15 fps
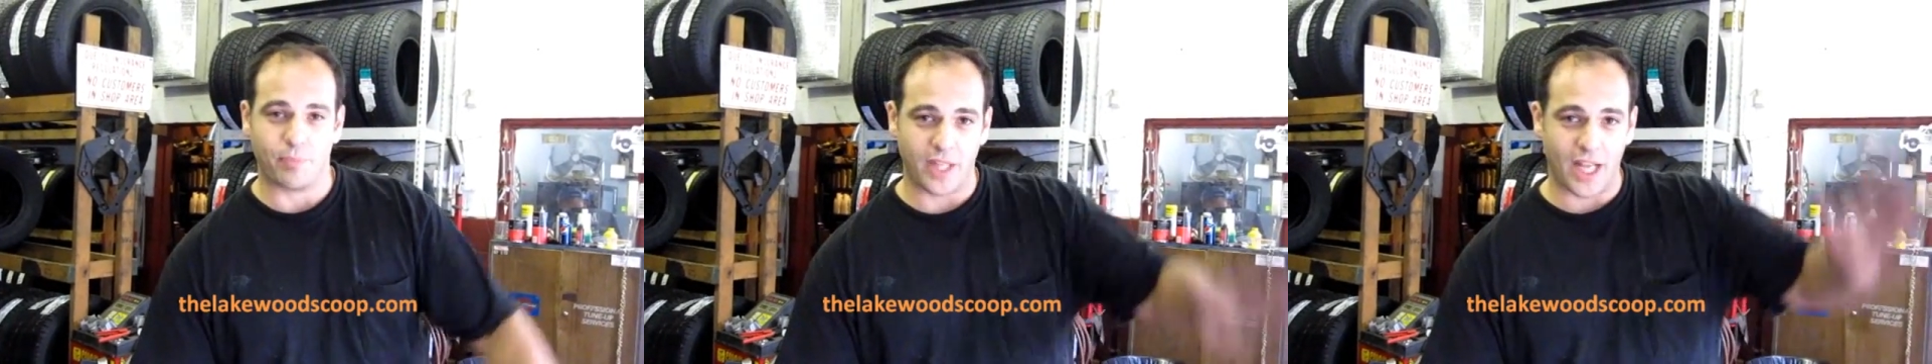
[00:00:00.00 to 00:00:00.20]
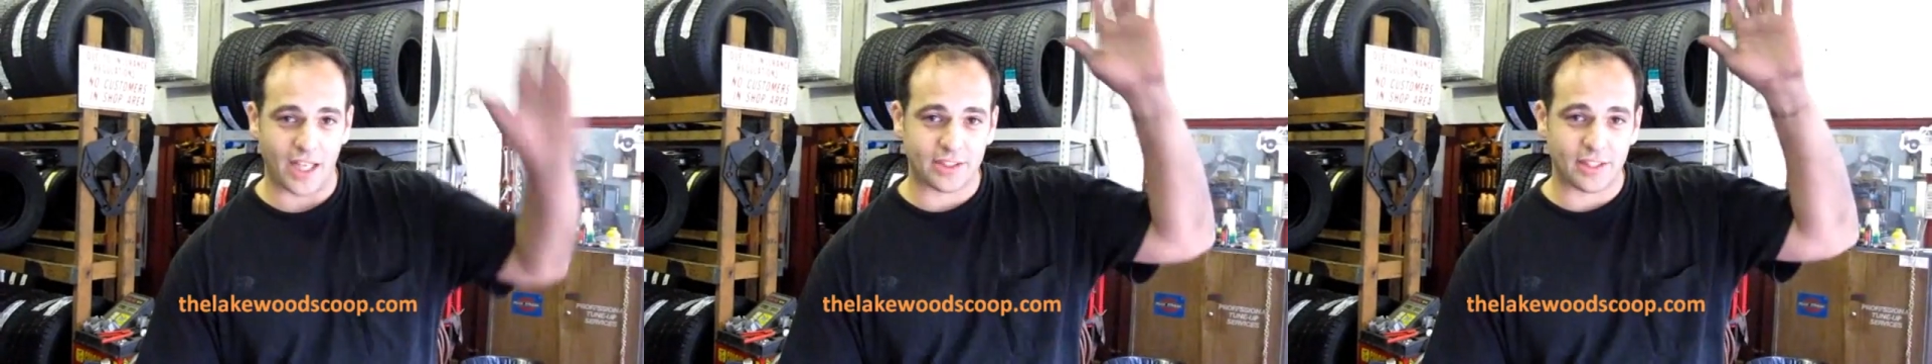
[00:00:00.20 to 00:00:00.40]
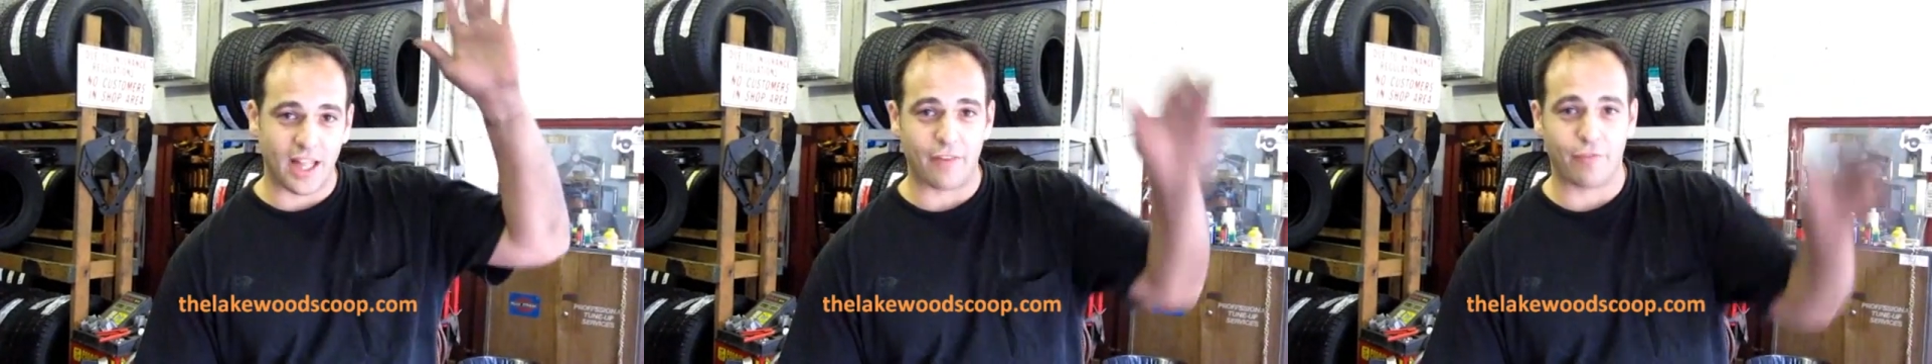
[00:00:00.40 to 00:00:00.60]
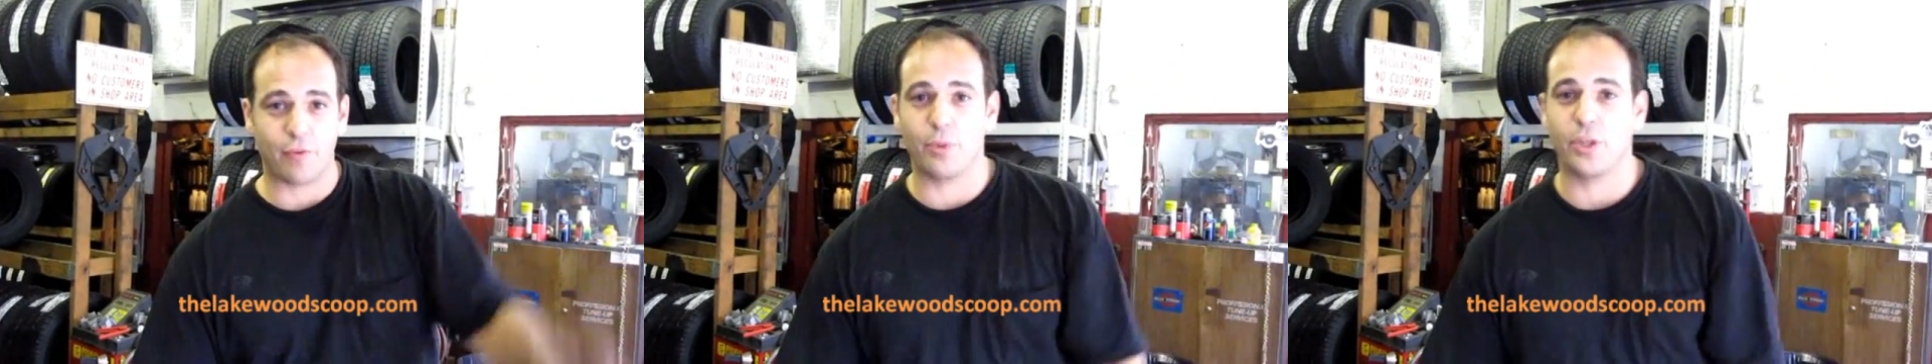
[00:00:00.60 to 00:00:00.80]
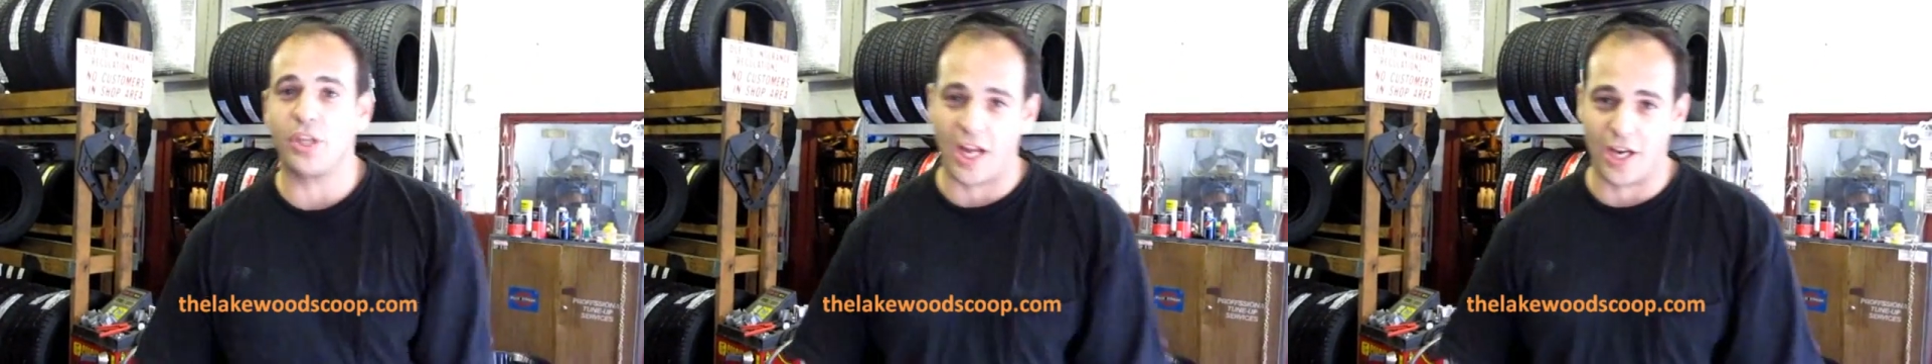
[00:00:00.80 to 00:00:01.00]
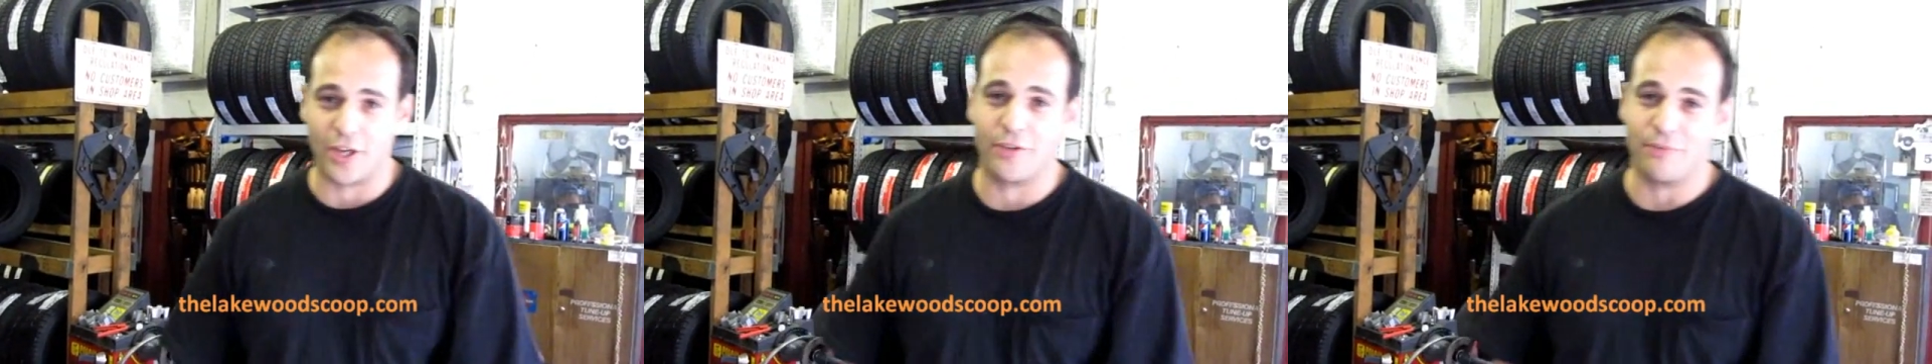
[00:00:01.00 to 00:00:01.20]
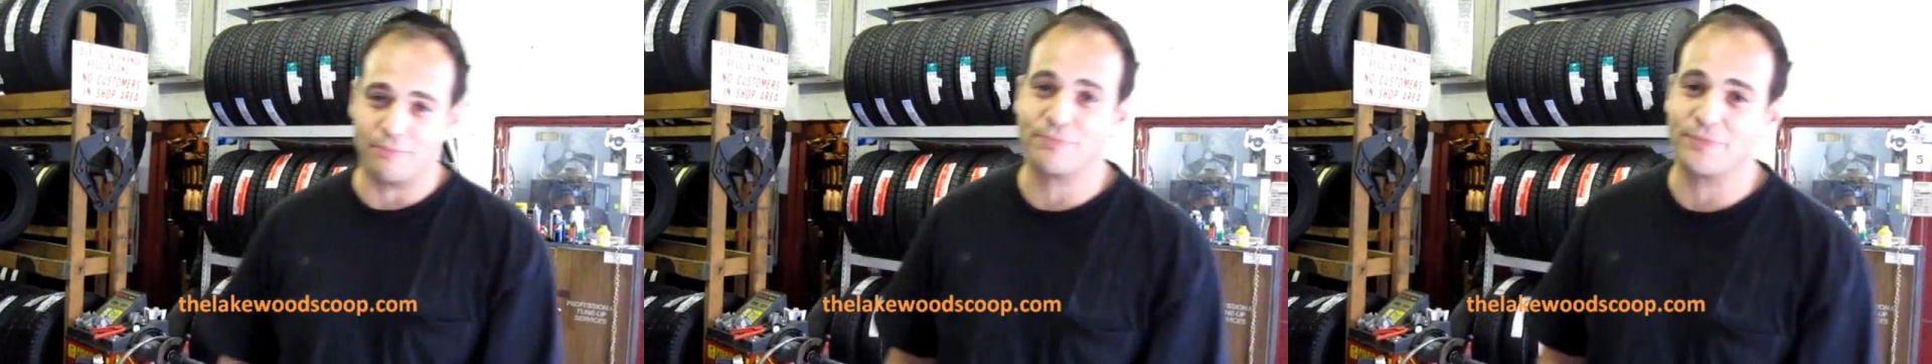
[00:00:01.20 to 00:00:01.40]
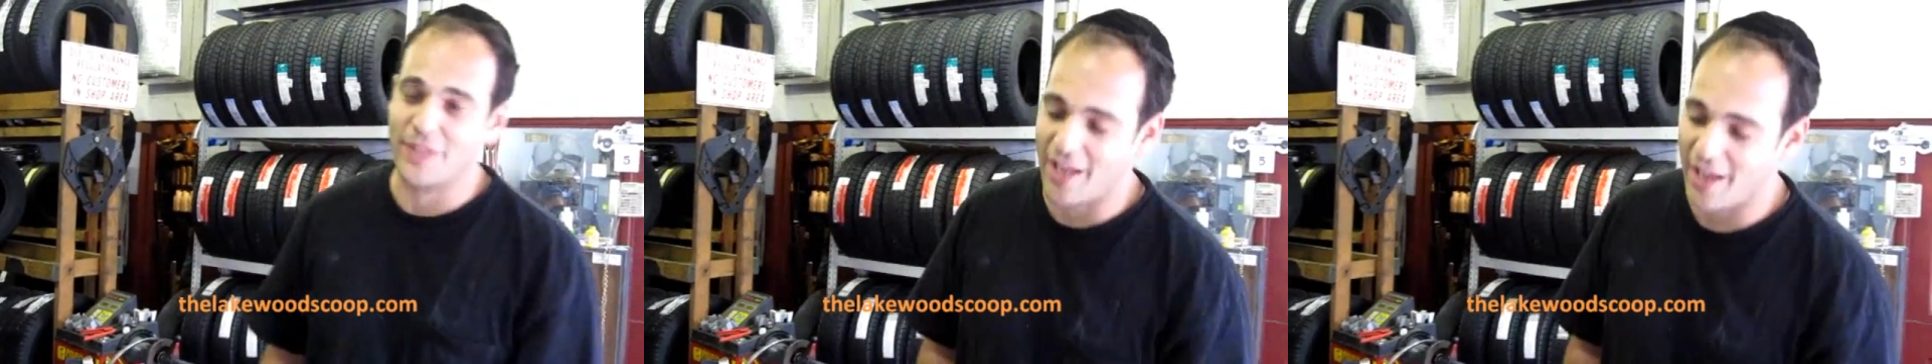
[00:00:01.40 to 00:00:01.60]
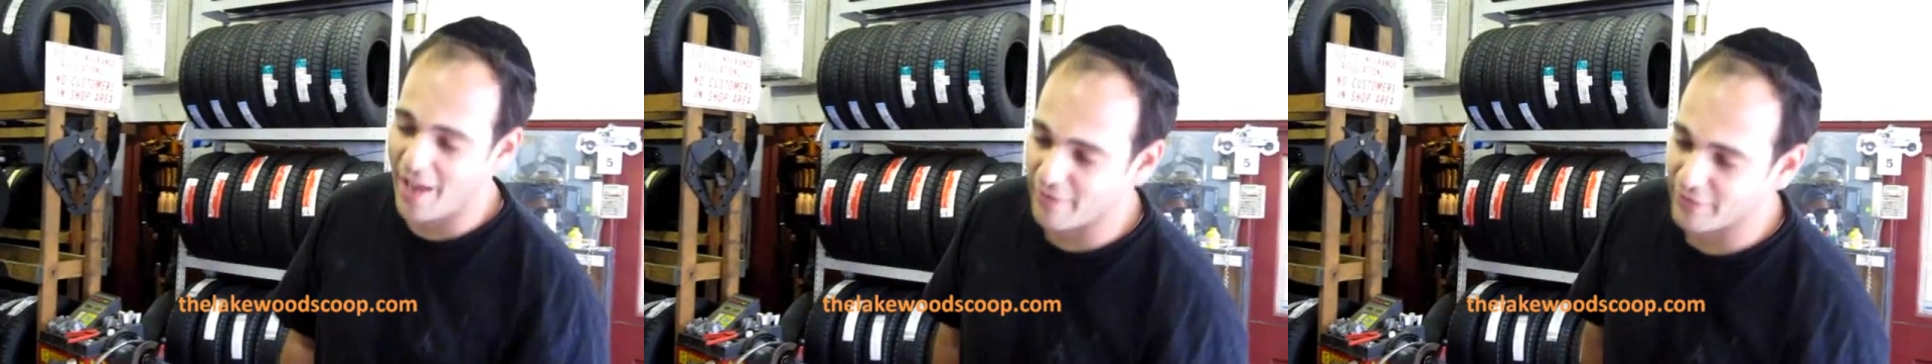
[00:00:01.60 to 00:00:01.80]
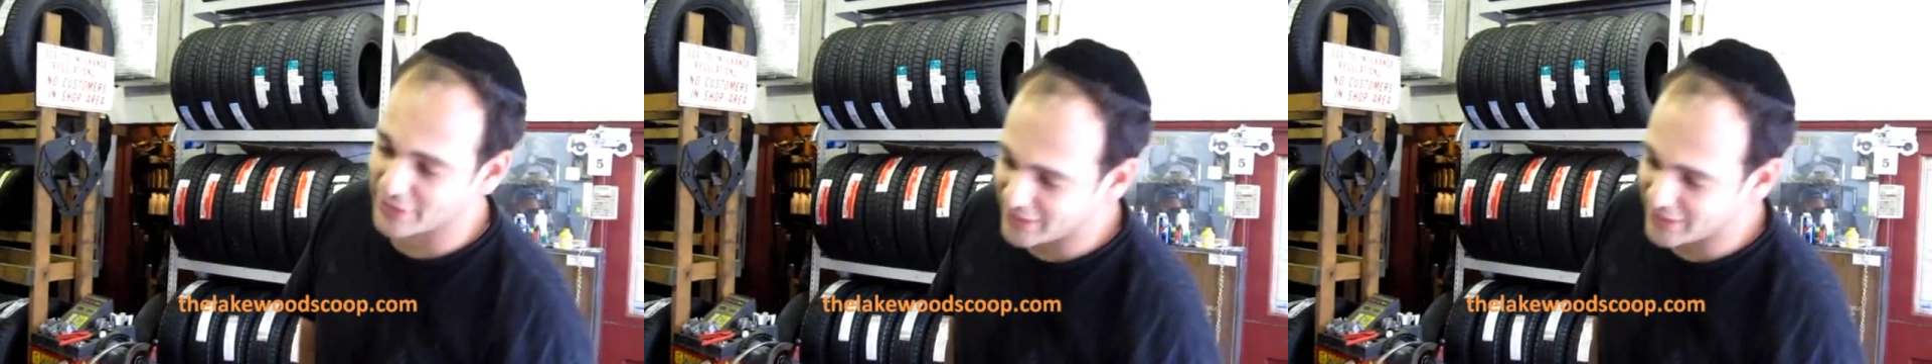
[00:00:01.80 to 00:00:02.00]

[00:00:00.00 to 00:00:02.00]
Thanks a lot from Retired. Have a